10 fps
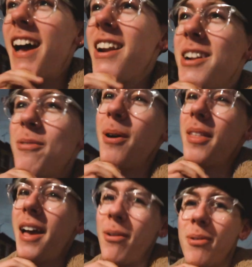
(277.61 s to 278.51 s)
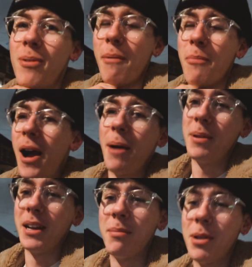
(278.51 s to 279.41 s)
I don't know what the hell was
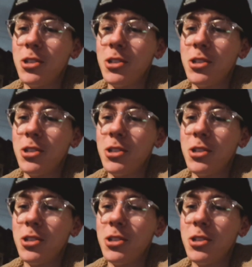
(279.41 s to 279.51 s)
happening in